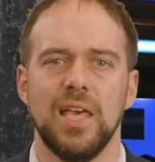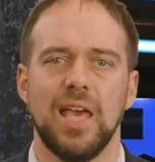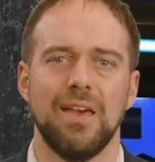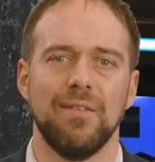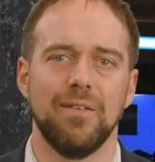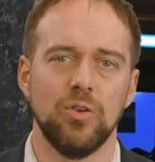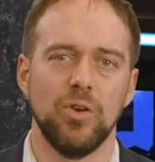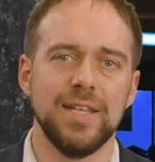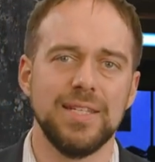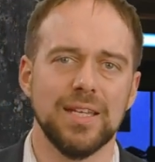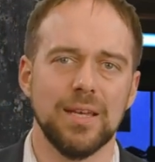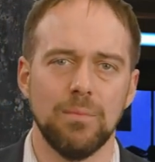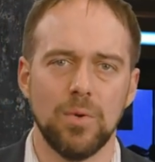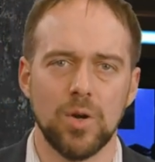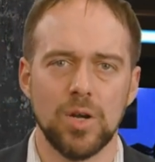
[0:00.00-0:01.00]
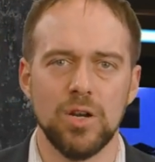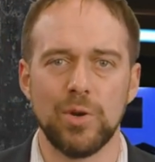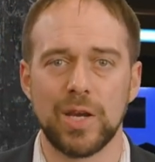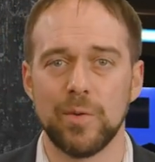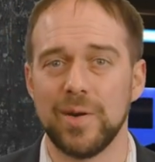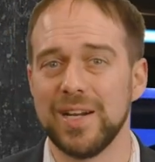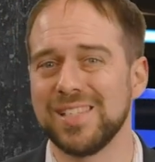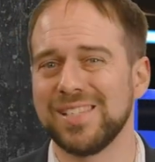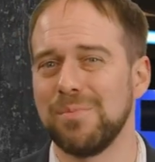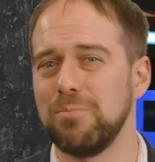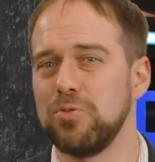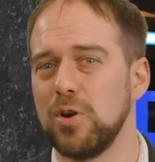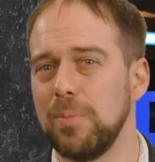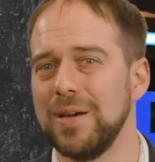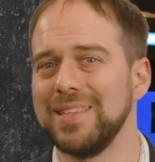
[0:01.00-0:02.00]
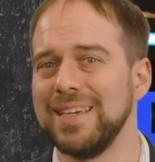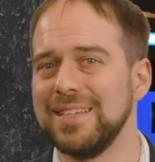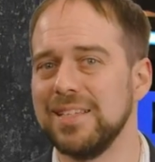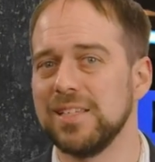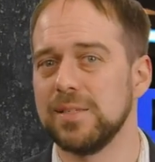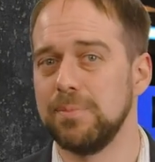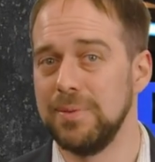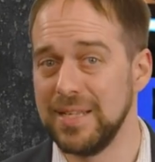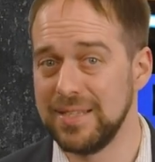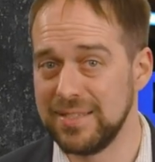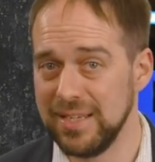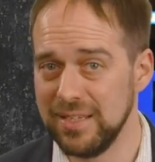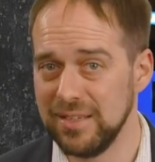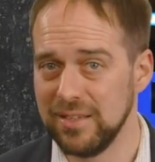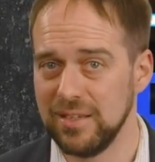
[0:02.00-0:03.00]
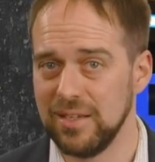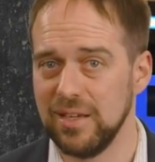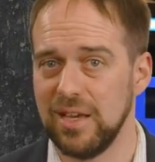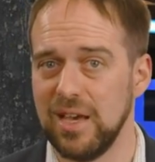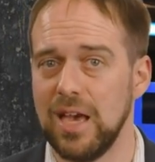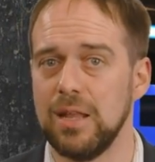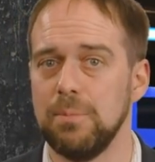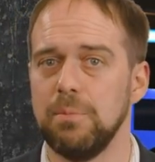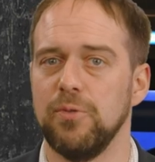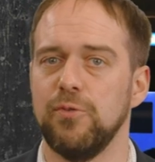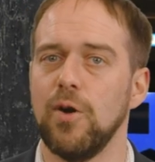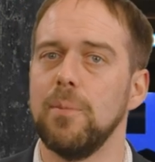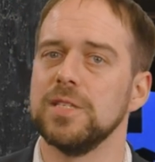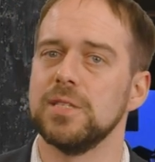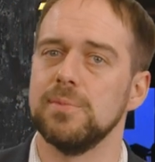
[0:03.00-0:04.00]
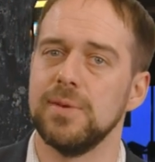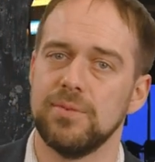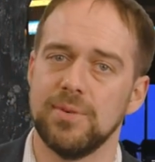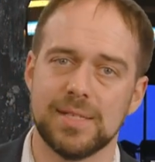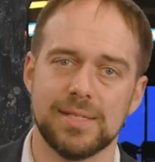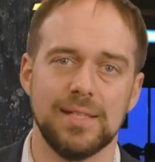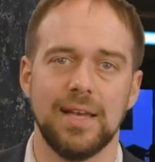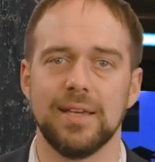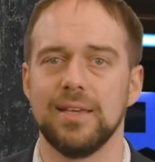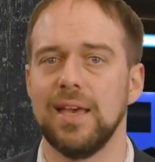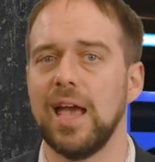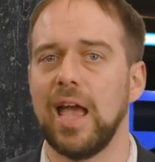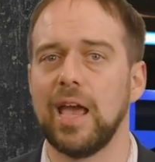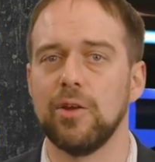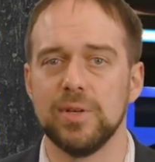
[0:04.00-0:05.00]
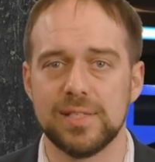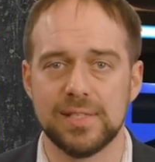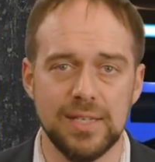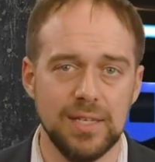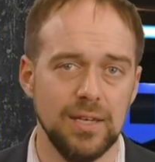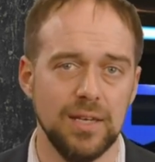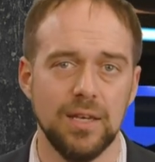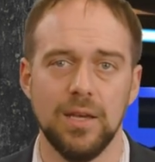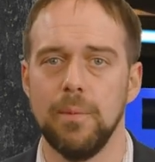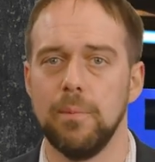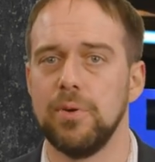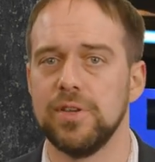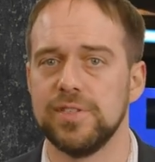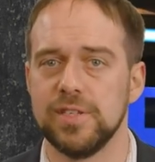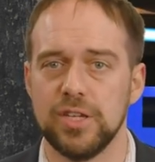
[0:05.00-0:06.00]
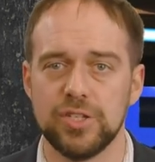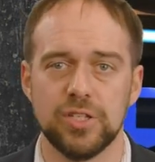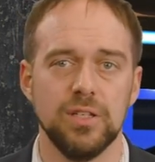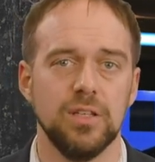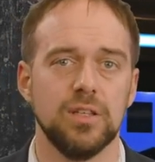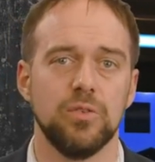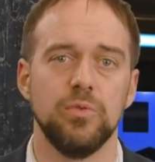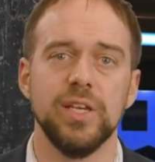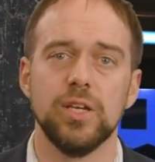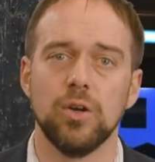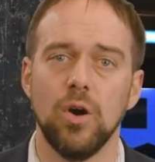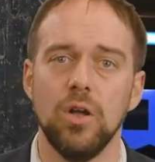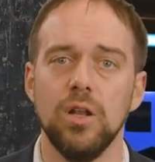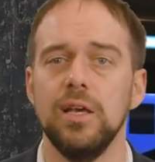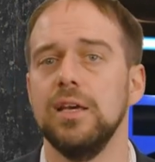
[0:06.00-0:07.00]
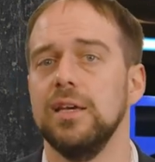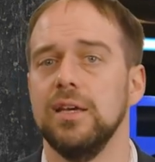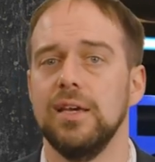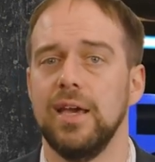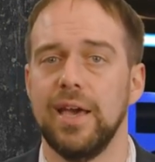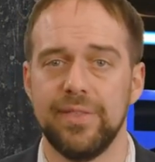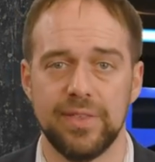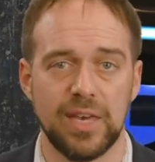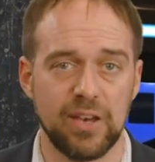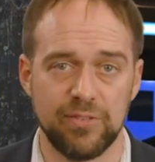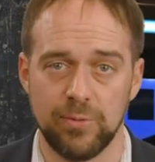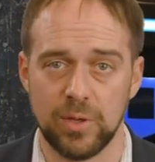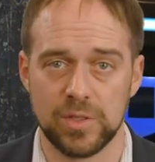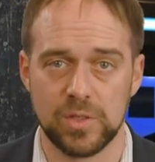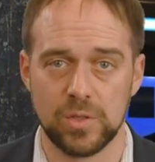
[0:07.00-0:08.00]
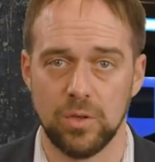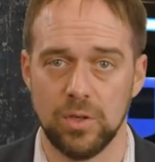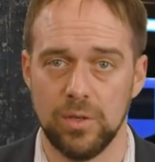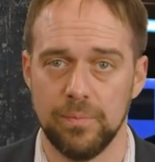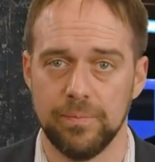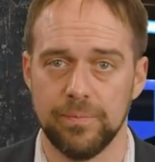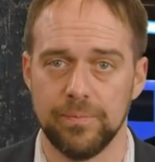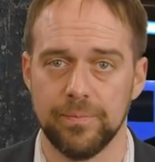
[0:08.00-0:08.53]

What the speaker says: Evaluating a model requires proper data splitting and performance metrics like accuracy, precision, the recall, and the F1 score.